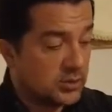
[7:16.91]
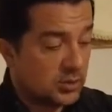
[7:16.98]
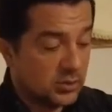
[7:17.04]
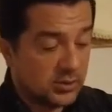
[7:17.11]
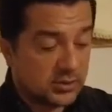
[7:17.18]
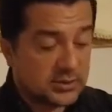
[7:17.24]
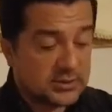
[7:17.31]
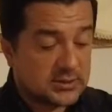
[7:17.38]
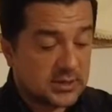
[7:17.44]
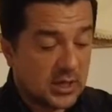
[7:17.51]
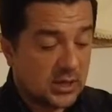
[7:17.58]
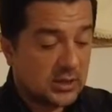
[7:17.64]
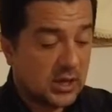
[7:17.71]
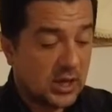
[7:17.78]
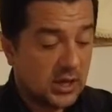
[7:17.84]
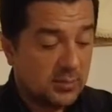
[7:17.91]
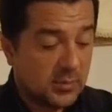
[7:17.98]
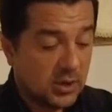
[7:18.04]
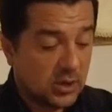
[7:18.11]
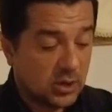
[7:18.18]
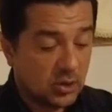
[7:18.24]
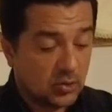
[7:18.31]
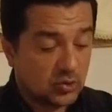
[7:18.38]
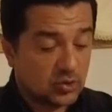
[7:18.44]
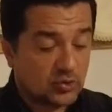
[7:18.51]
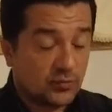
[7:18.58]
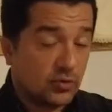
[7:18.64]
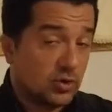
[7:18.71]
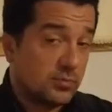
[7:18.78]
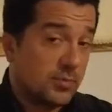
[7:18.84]
on this side I may use
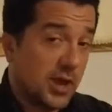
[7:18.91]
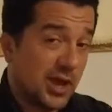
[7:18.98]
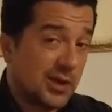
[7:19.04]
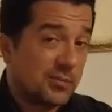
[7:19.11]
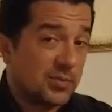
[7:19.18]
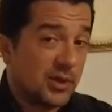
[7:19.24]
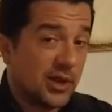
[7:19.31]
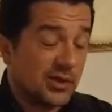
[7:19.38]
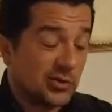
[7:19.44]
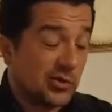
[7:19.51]
for the back plate,